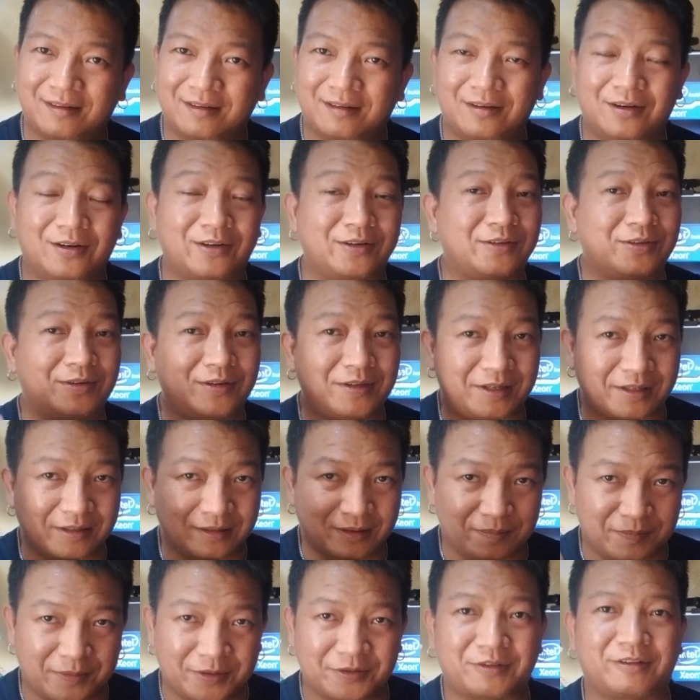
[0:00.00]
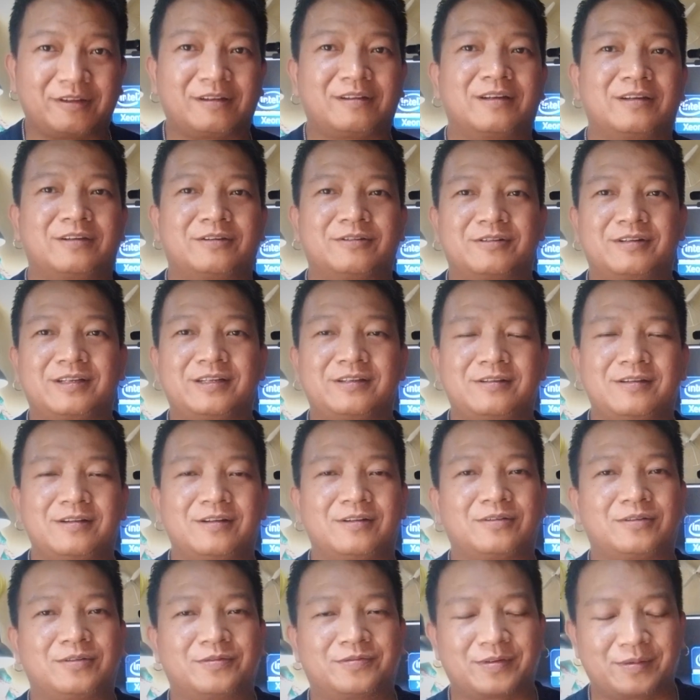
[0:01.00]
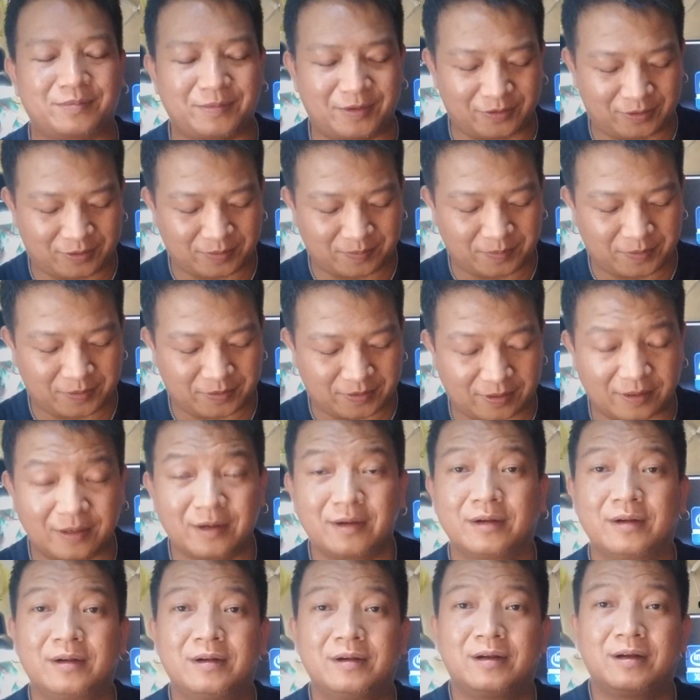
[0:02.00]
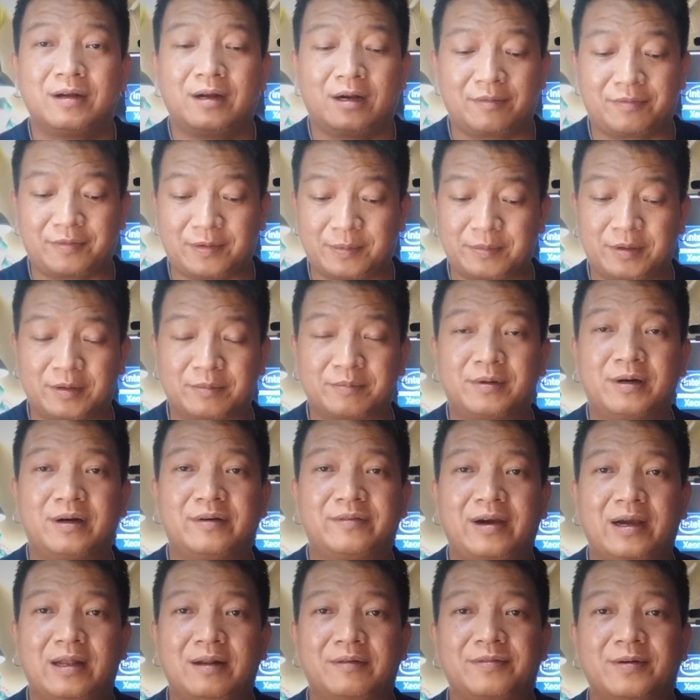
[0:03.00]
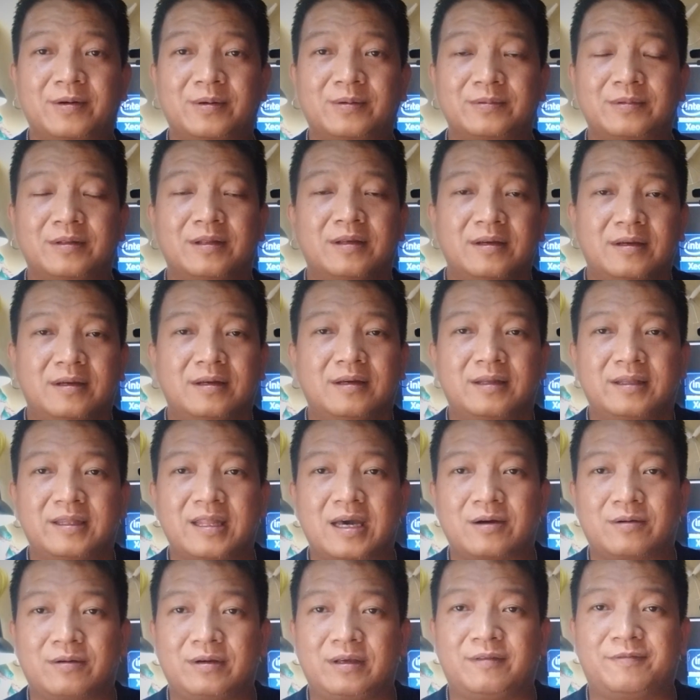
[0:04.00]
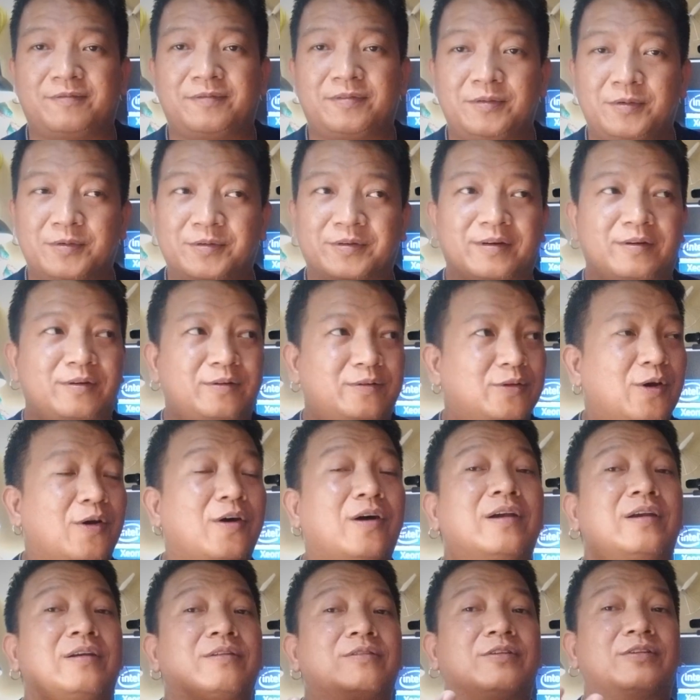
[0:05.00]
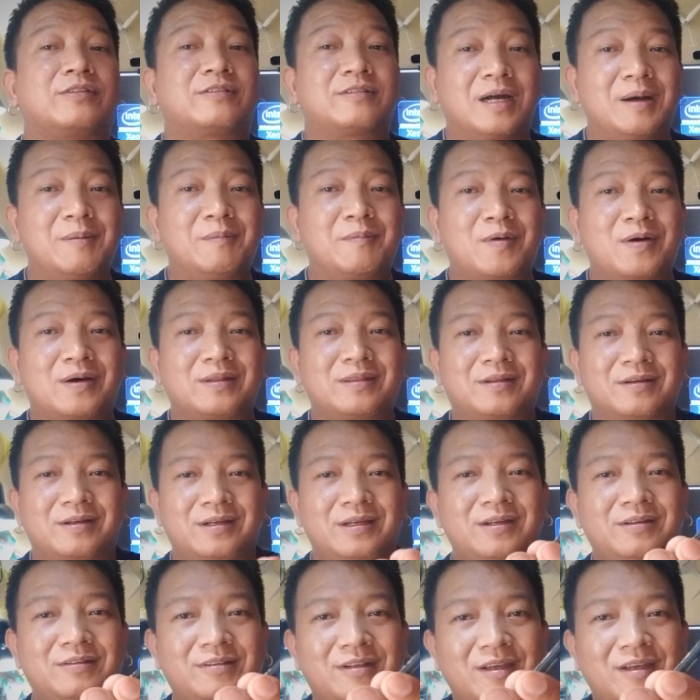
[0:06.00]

or you hear the music that you're listening to from your computer or from your mobile phone. Now, if you're talking to someone, there is a